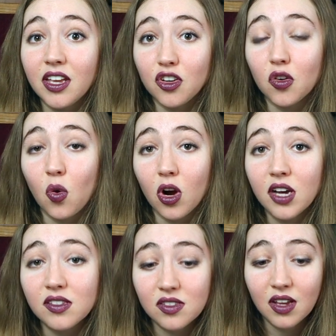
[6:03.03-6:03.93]
in your
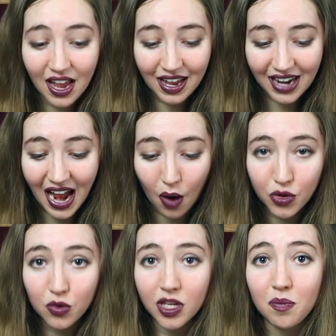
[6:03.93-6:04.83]
chorus and how
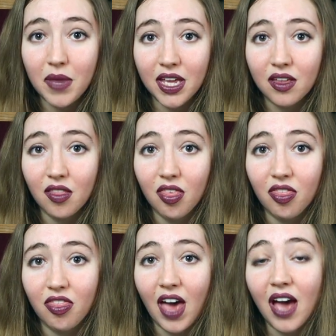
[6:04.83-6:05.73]
you can make
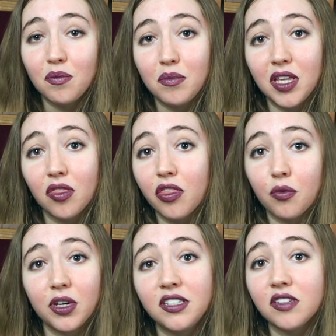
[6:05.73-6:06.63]
that mean
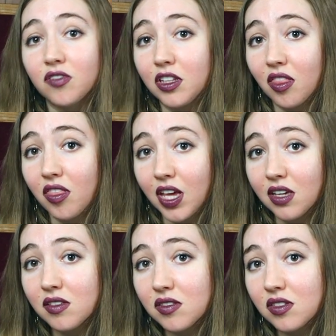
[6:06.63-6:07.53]
3 different
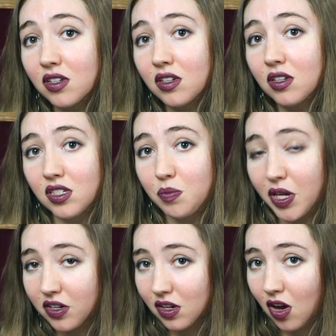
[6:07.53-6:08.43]
things,
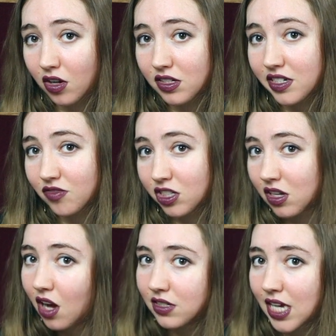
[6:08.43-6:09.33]
depending on different
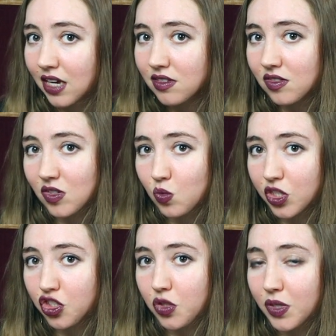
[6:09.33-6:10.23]
contexts in
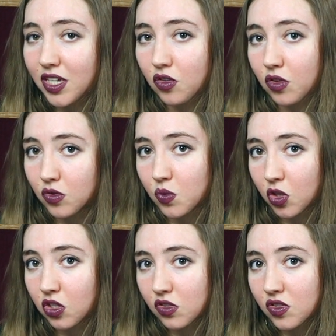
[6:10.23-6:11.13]
which you hear those
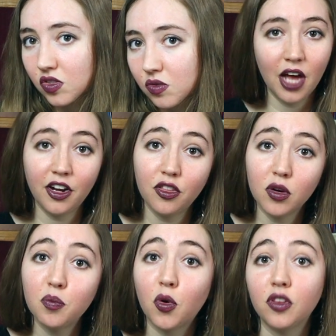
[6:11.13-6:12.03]
words. Another
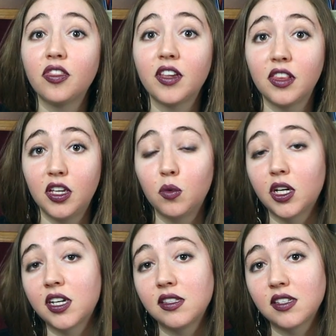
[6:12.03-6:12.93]
important thing that you
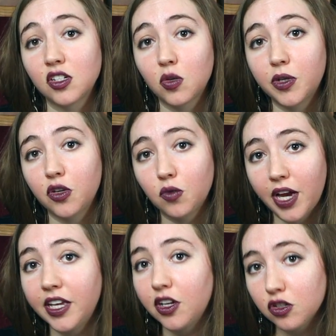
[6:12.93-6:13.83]
want to consider when you're
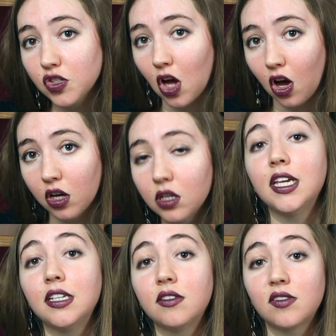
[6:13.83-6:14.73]
writing your song
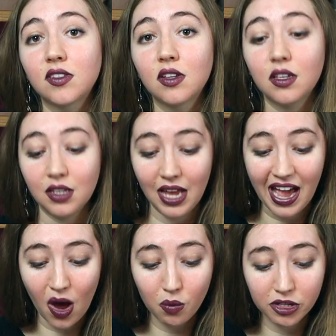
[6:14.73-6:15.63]
is
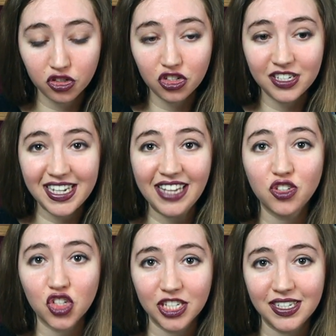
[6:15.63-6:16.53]
how much
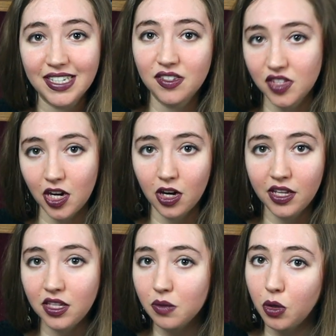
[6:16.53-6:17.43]
tension is there
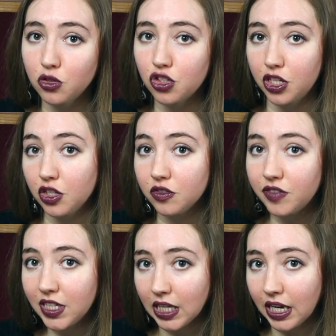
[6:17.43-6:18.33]
in the emotion that you're
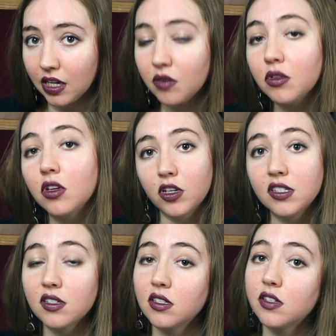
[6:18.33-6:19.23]
feeling. For
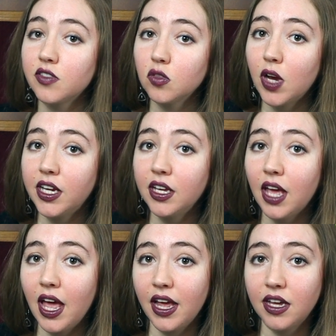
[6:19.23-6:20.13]
instance, if you're writing
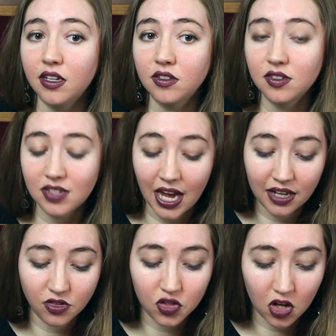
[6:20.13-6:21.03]
a
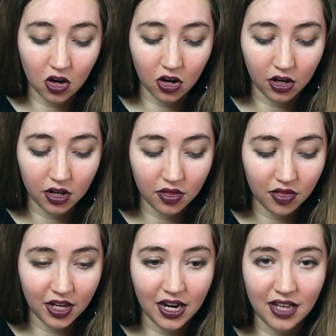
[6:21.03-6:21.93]
sad song
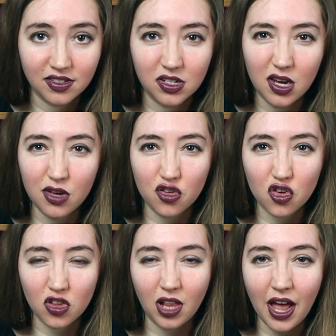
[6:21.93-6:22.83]
that has an
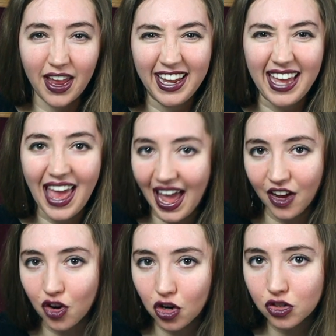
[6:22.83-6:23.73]
underlying
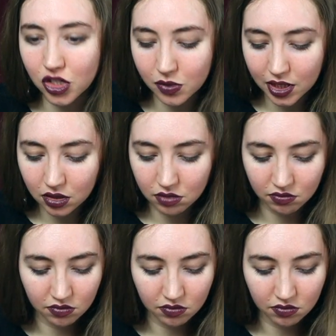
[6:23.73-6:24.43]
anger to it,